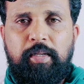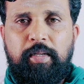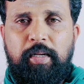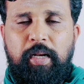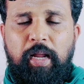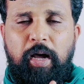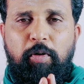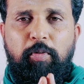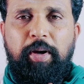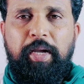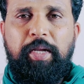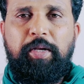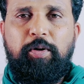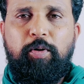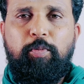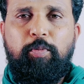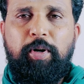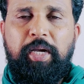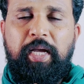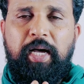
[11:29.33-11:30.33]
Now I
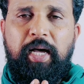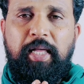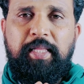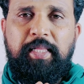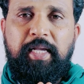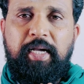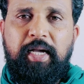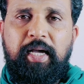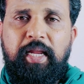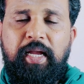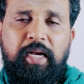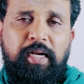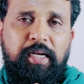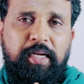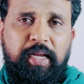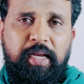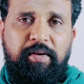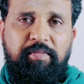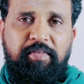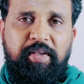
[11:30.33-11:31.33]
know why Aditha
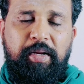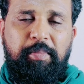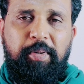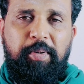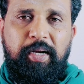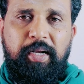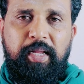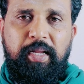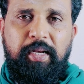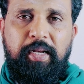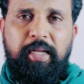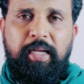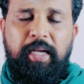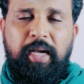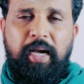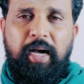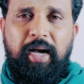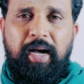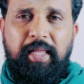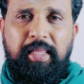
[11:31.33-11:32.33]
Karikalan killed Veera Pandyan.
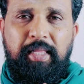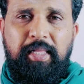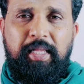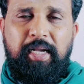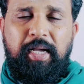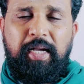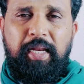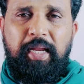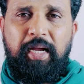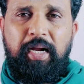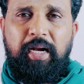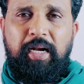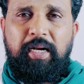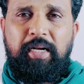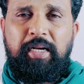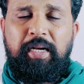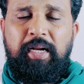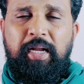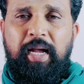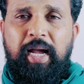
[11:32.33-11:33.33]
Aditha
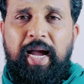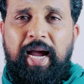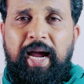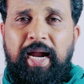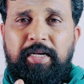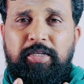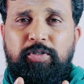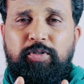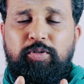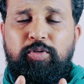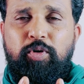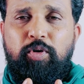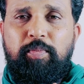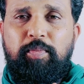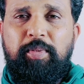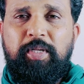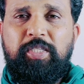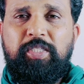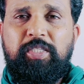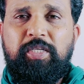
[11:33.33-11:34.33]
Karikalan had so
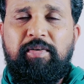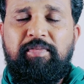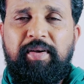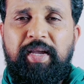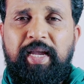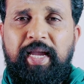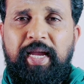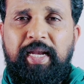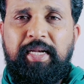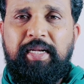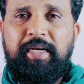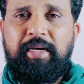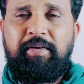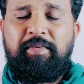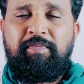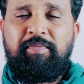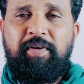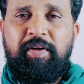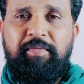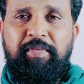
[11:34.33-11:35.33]
much of
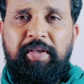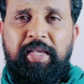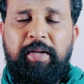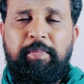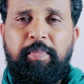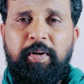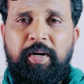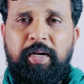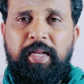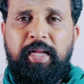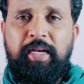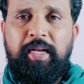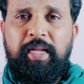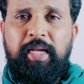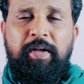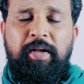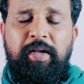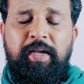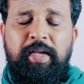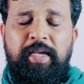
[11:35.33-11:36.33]
hatred for Veera Pandyan.
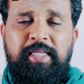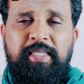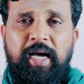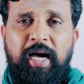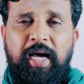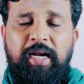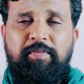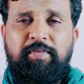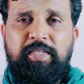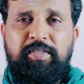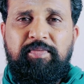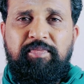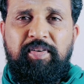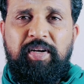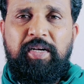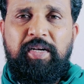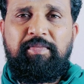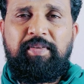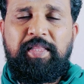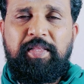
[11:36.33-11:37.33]
His heart was
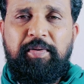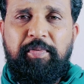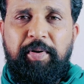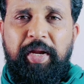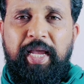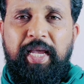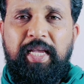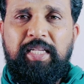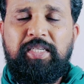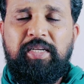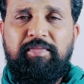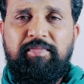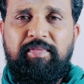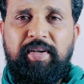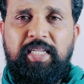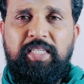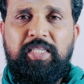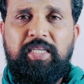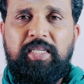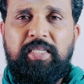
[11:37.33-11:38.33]
filled with rage and
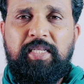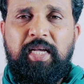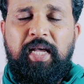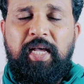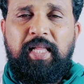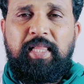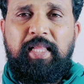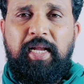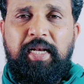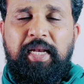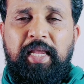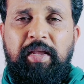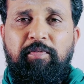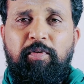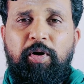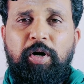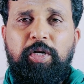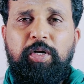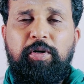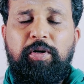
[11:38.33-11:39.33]
vengeance that he
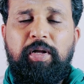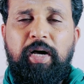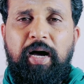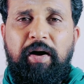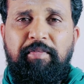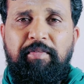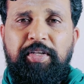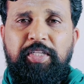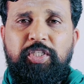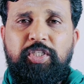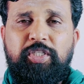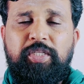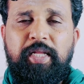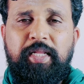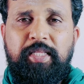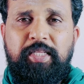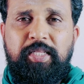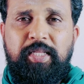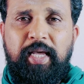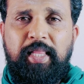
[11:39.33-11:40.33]
wanted to avenge
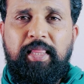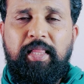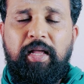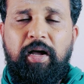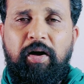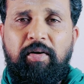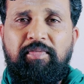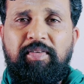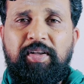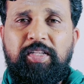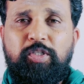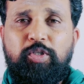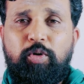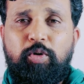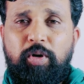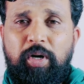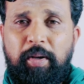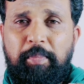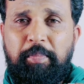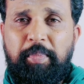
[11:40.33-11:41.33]
the death of a
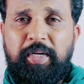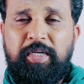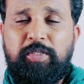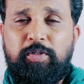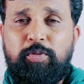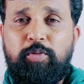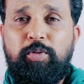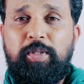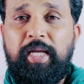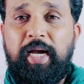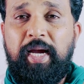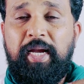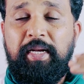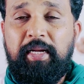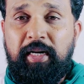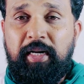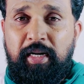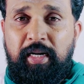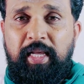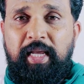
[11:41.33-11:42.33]
Chola prince who died
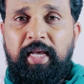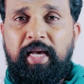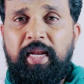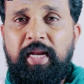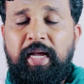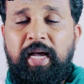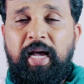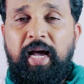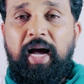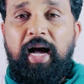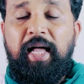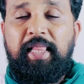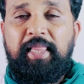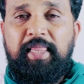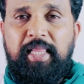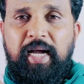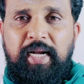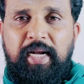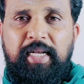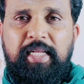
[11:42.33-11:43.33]
earlier,
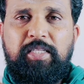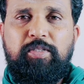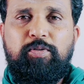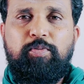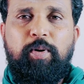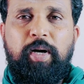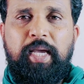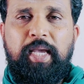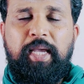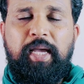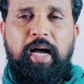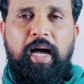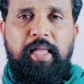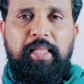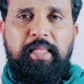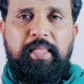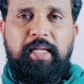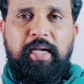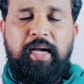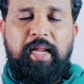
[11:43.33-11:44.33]
and that is why
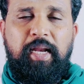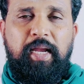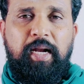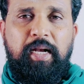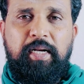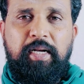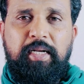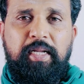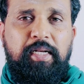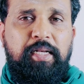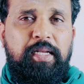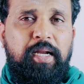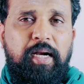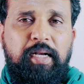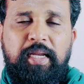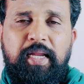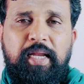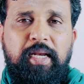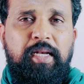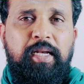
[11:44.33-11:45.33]
Aditha Karikalan did
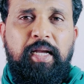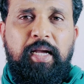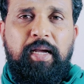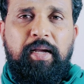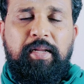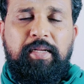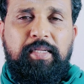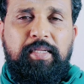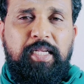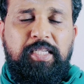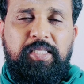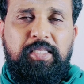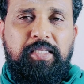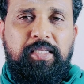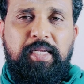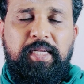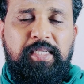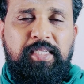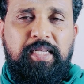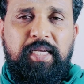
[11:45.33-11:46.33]
not kill
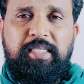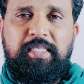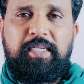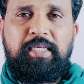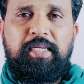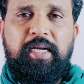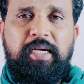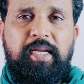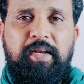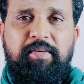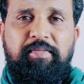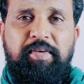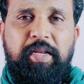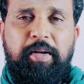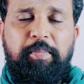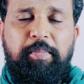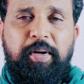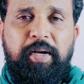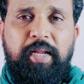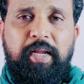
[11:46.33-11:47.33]

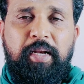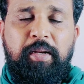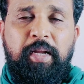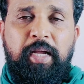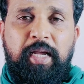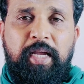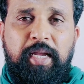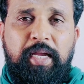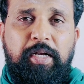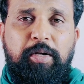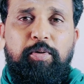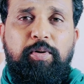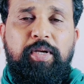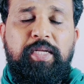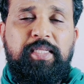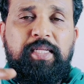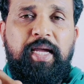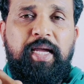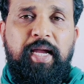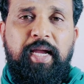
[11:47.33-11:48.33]
Veera Pandyan. He took
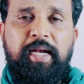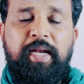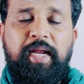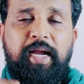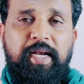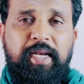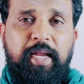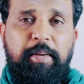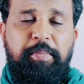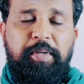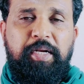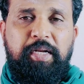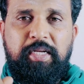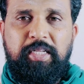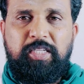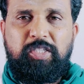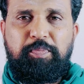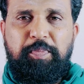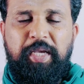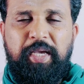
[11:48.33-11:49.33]
his head and kept it in
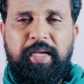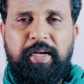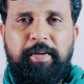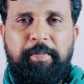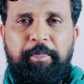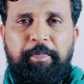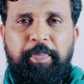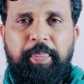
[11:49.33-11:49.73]
a spear.